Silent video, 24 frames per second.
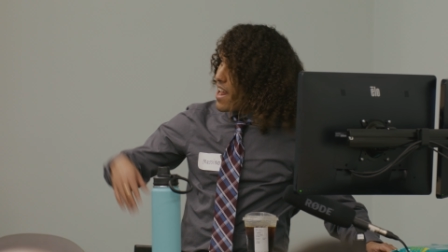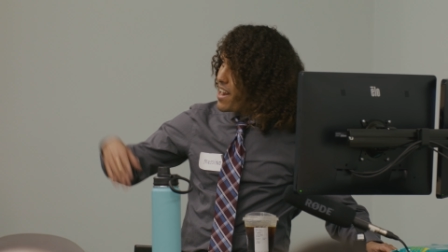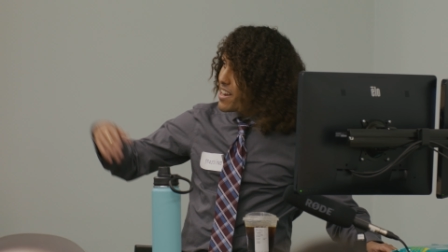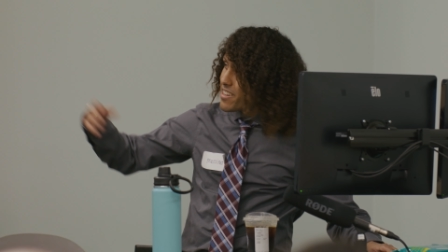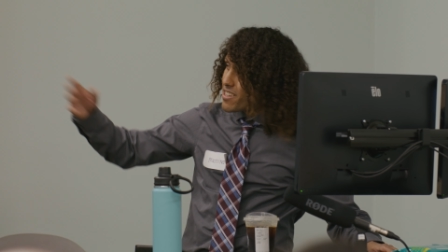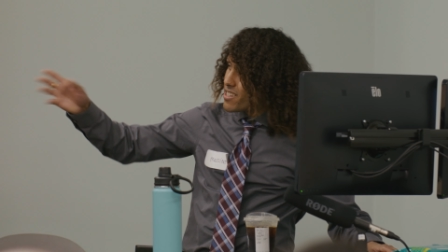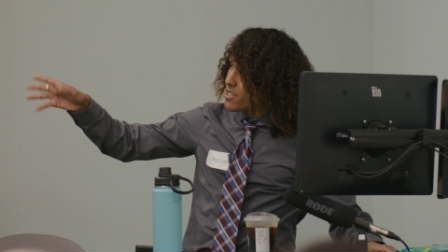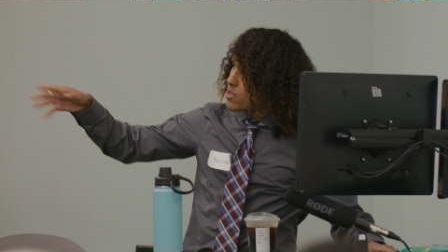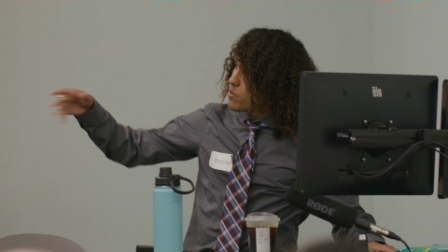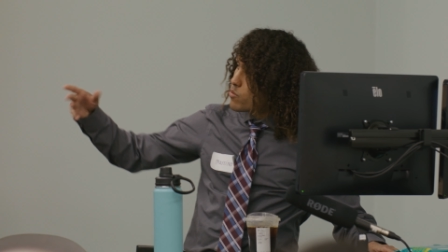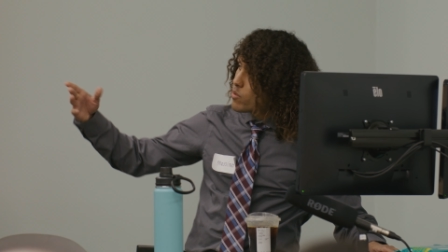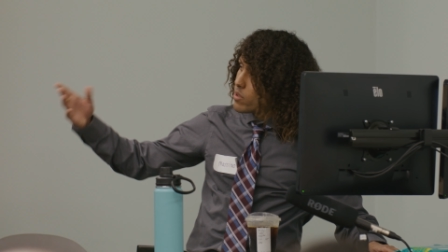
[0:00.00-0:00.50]
and
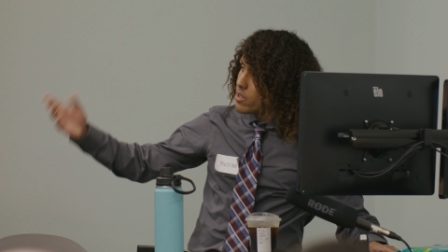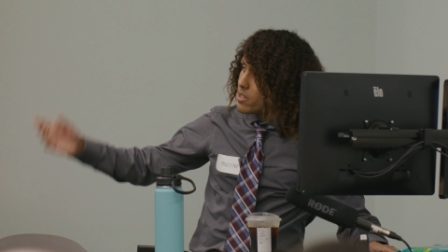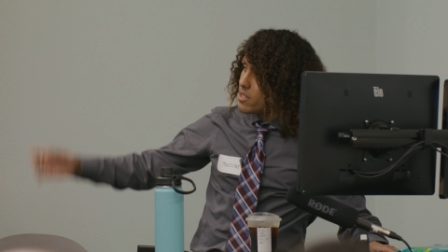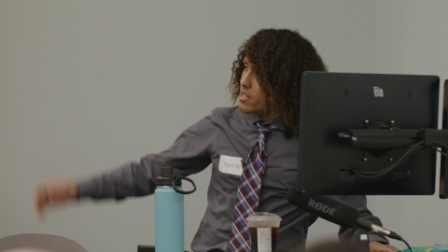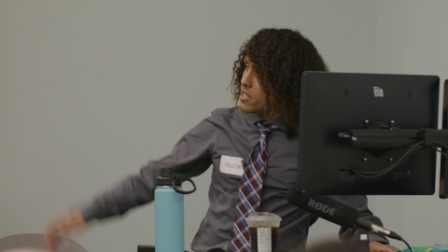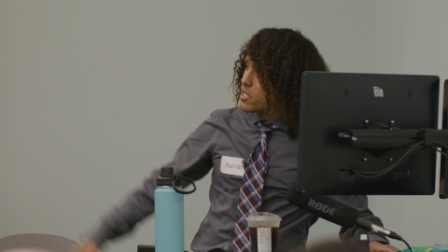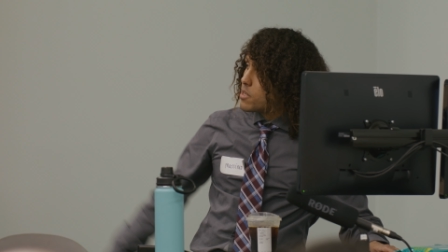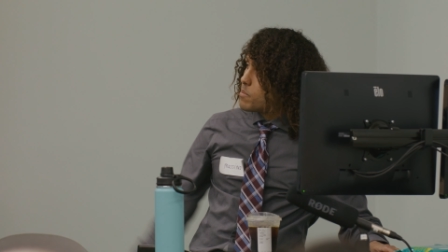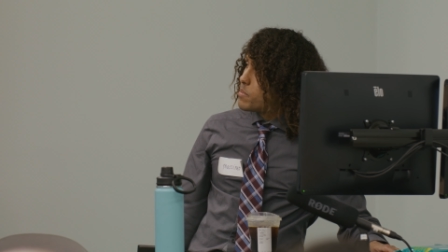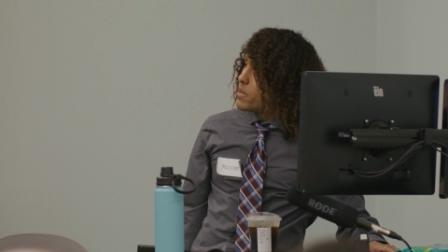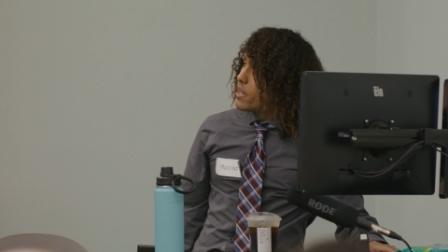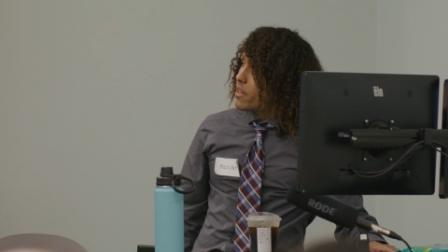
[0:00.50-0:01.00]
it doesn't really
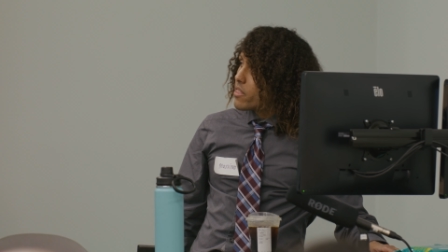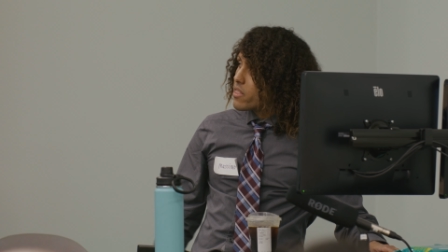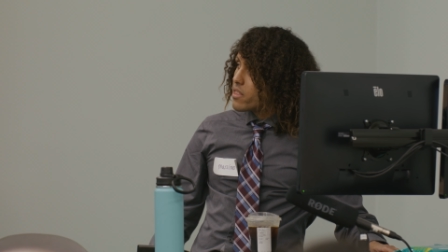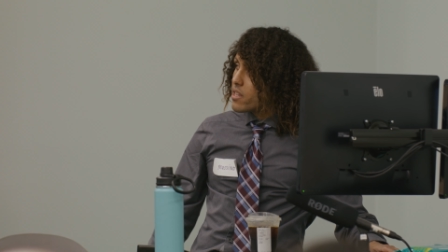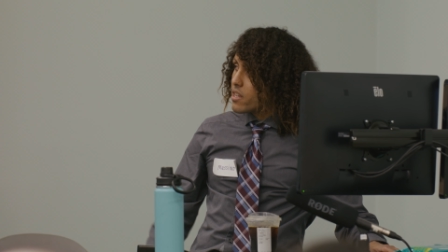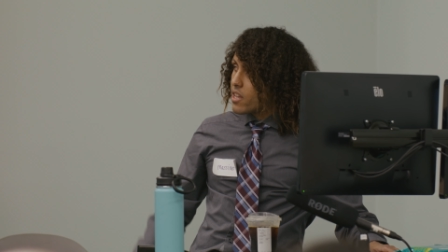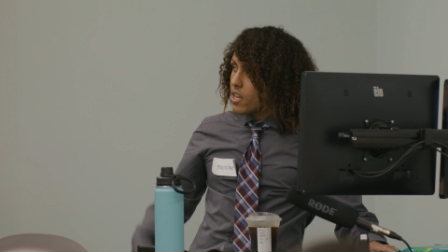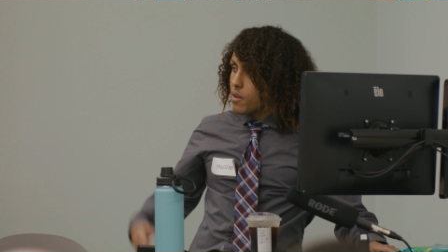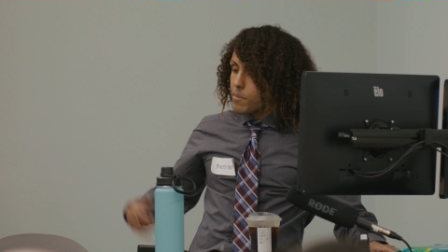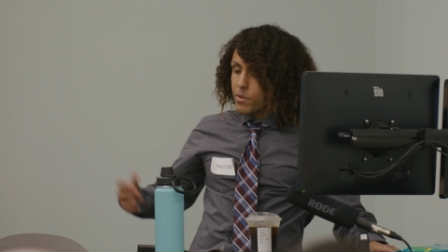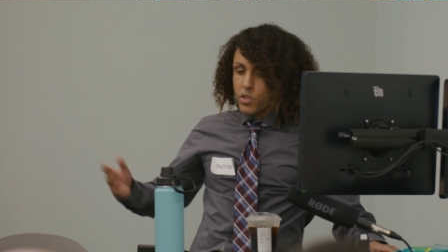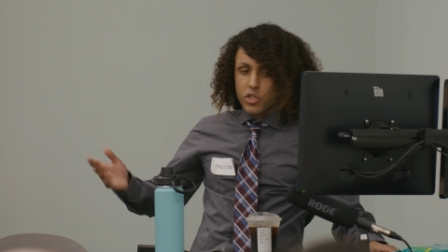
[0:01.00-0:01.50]
need to be a
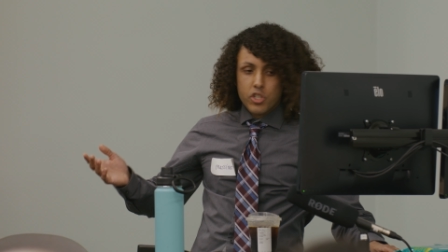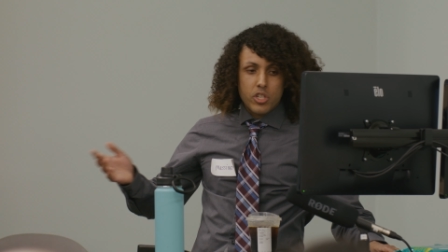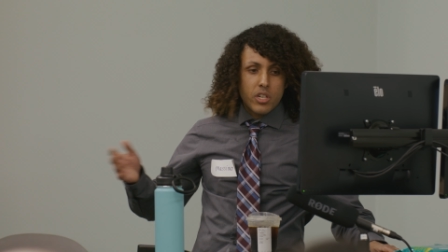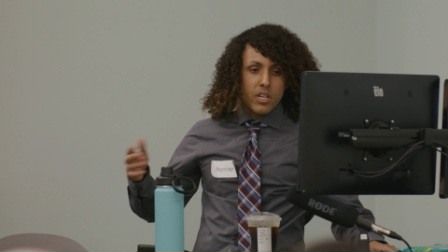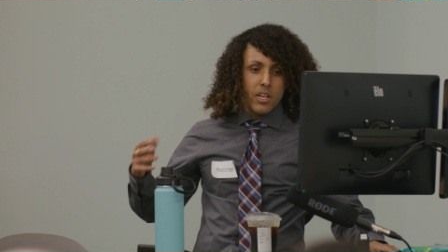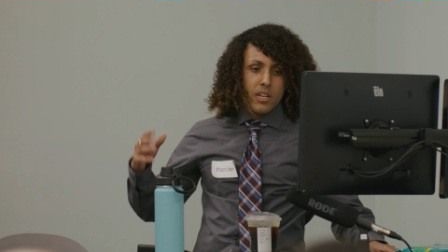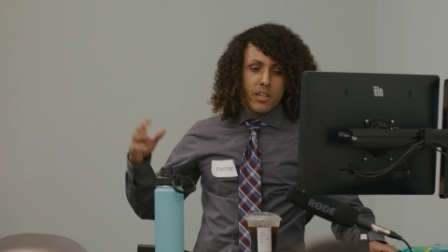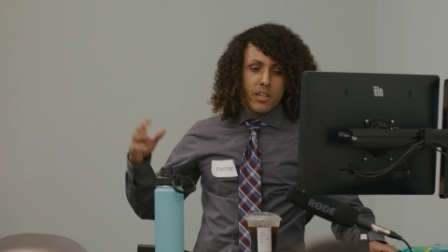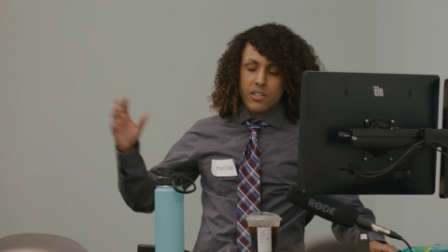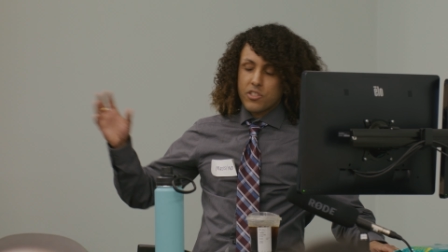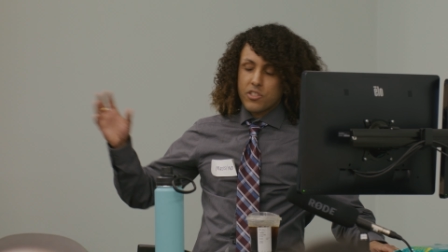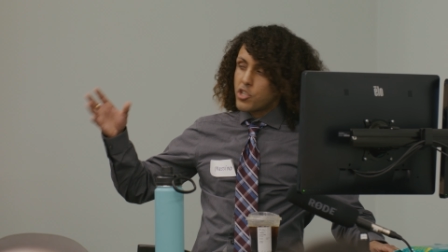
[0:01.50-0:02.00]
thinking
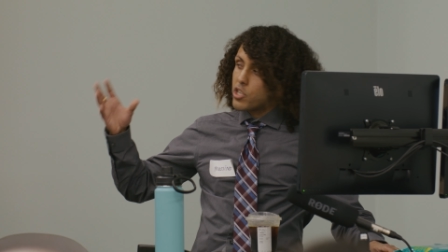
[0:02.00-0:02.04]
machine.